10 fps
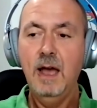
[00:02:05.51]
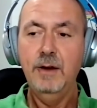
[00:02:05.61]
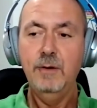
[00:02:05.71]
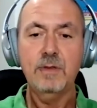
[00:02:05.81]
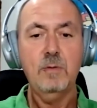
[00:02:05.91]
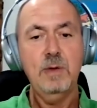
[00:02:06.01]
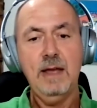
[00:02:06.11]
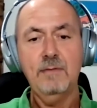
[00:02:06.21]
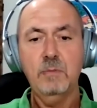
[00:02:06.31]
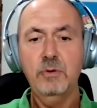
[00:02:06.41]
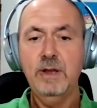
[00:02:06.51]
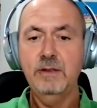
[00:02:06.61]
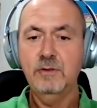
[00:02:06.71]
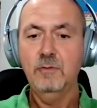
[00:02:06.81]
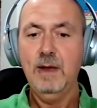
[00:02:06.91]
And also we have the
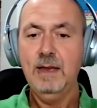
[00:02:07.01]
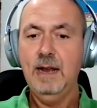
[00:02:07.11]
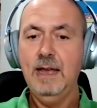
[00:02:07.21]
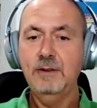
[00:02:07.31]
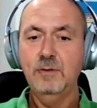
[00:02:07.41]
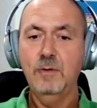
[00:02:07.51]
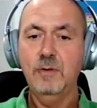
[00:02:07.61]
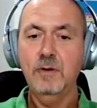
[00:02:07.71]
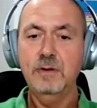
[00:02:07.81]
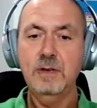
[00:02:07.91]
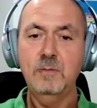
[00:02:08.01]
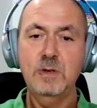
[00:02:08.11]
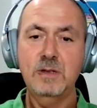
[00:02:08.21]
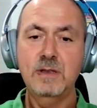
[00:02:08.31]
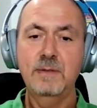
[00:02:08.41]
Prudential Regulation Authority,
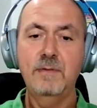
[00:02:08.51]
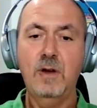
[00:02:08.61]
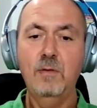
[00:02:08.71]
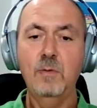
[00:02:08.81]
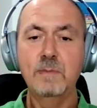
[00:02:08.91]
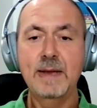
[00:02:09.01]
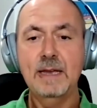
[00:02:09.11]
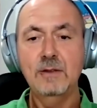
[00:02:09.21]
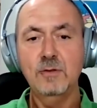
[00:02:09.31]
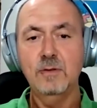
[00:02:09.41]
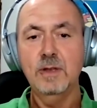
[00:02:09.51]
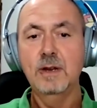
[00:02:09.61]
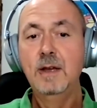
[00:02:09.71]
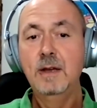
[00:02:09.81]
which is involved with making sure that